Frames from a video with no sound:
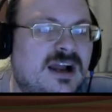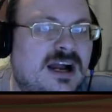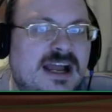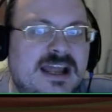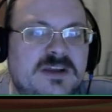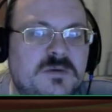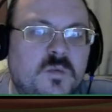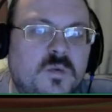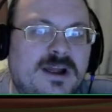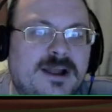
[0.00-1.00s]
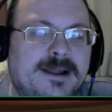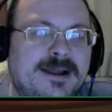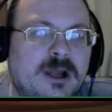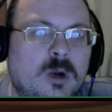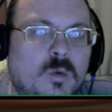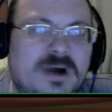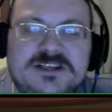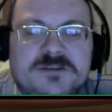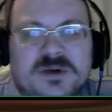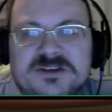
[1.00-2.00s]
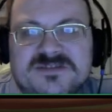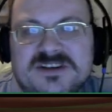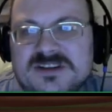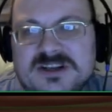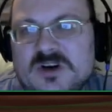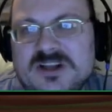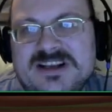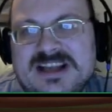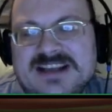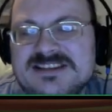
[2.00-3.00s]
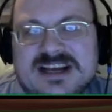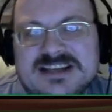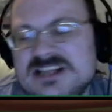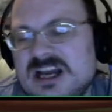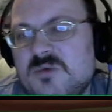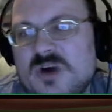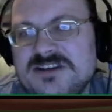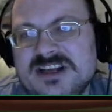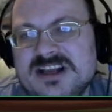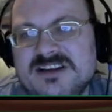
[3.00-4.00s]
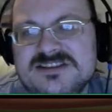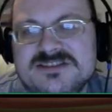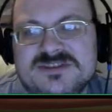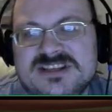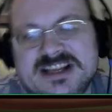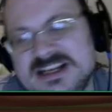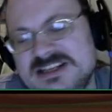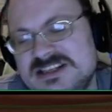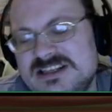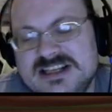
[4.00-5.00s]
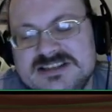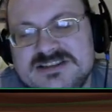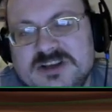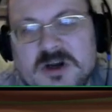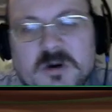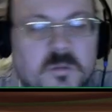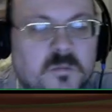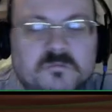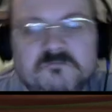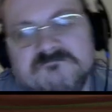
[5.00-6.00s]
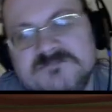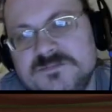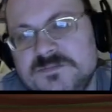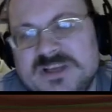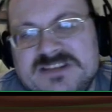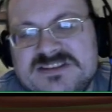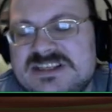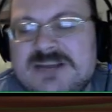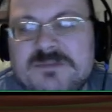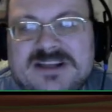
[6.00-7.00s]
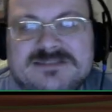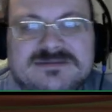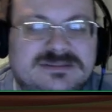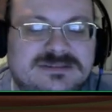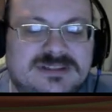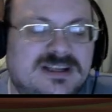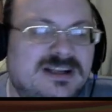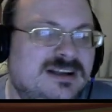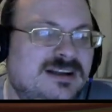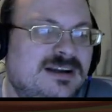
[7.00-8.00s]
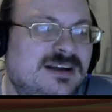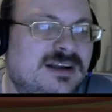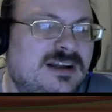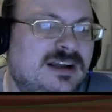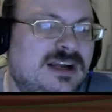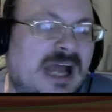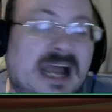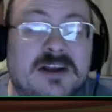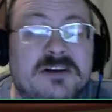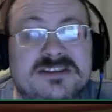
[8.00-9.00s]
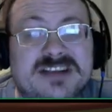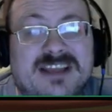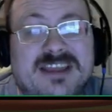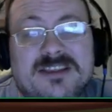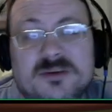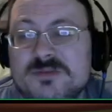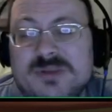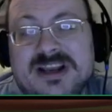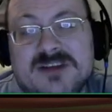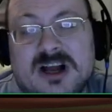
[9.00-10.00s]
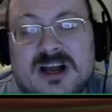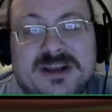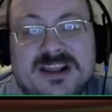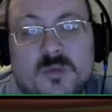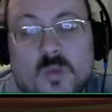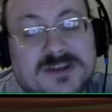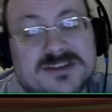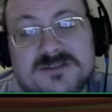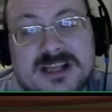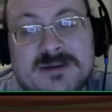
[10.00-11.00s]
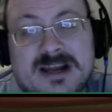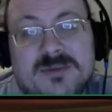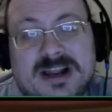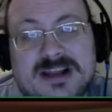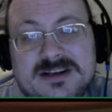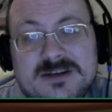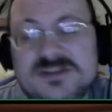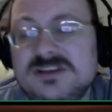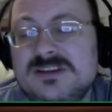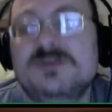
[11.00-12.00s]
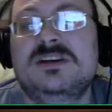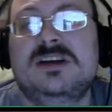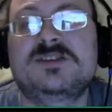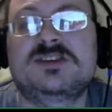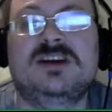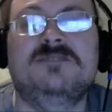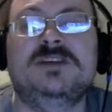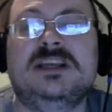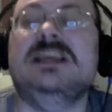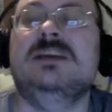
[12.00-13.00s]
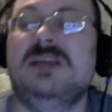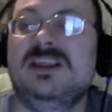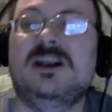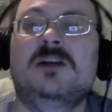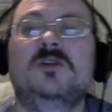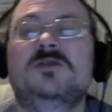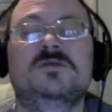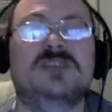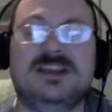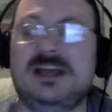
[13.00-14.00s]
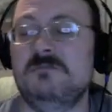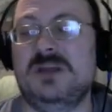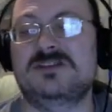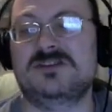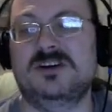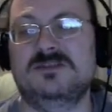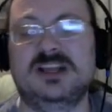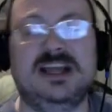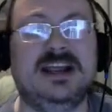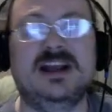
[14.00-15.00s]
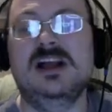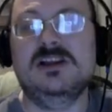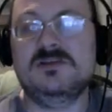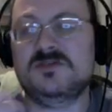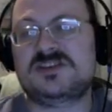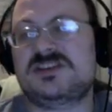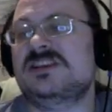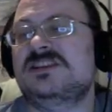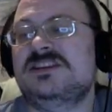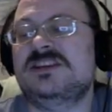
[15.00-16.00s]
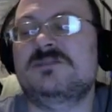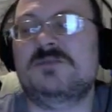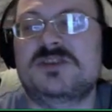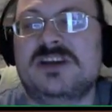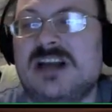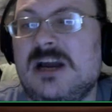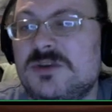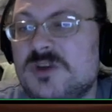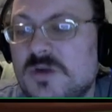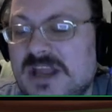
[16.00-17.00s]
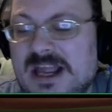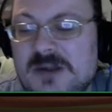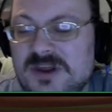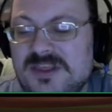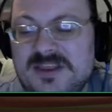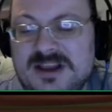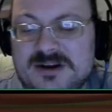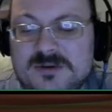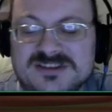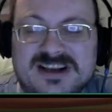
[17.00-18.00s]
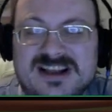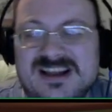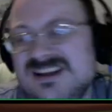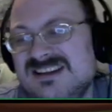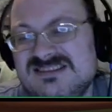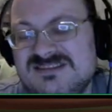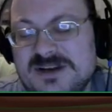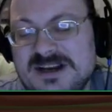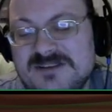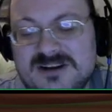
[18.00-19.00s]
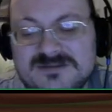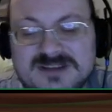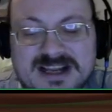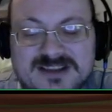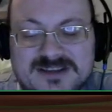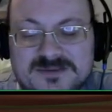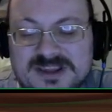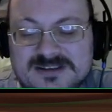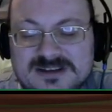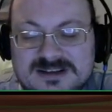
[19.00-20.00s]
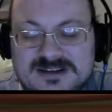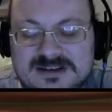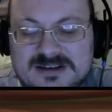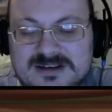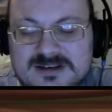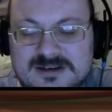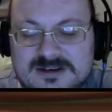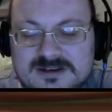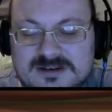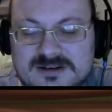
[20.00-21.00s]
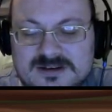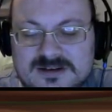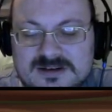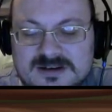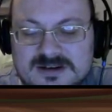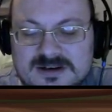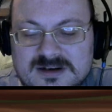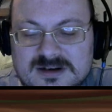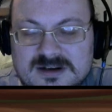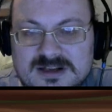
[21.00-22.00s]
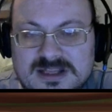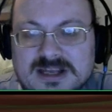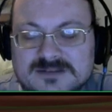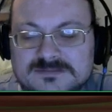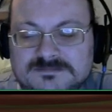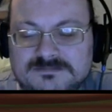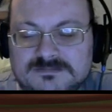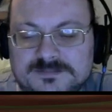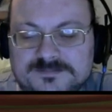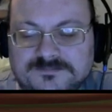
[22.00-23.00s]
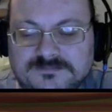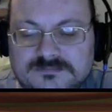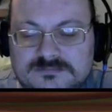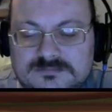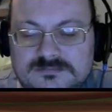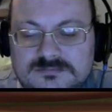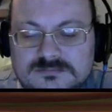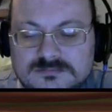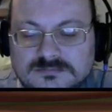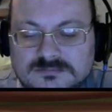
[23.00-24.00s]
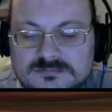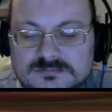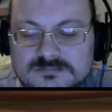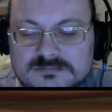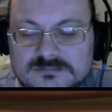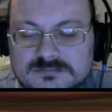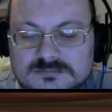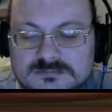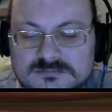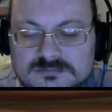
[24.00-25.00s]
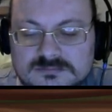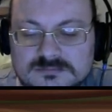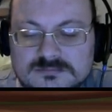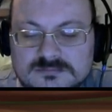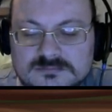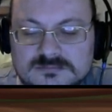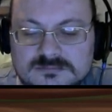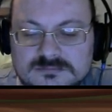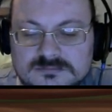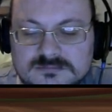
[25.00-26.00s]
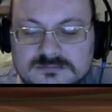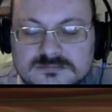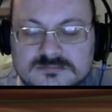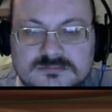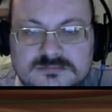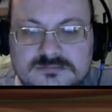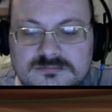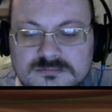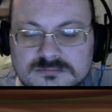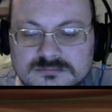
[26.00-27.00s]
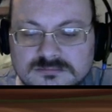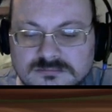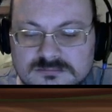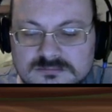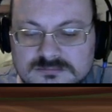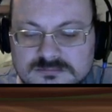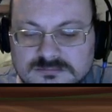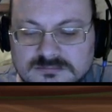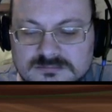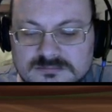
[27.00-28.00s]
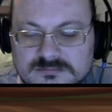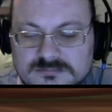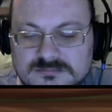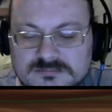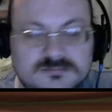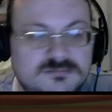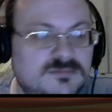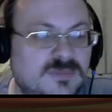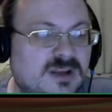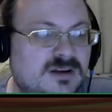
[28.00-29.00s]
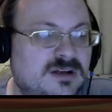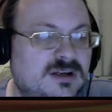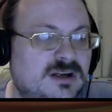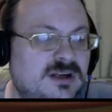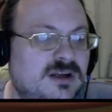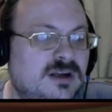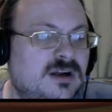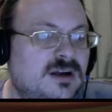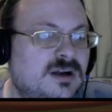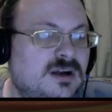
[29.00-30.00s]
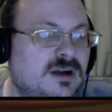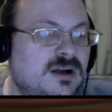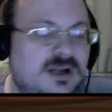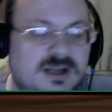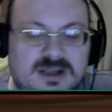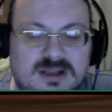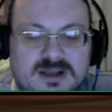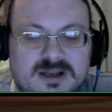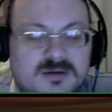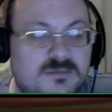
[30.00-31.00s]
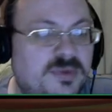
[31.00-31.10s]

I watched a bunch of it in the early days. I stopped watching it because it was like it you know, it's the same. Not my brand of comedy. I can understand that. There was plenty of comedy that wasn't really my brand. There was enough stuff to keep me there because it was like that mixture of like. 66% I was okay with, and the other was like, whatever, I can live with it. It's like that mixture of it's a bit cringe comedy, and then it's that, like, offensive to kind of be offensive, but parodying stuff. And I'm just like, I don't know, that's not really my thing. I find a lot of it that funny.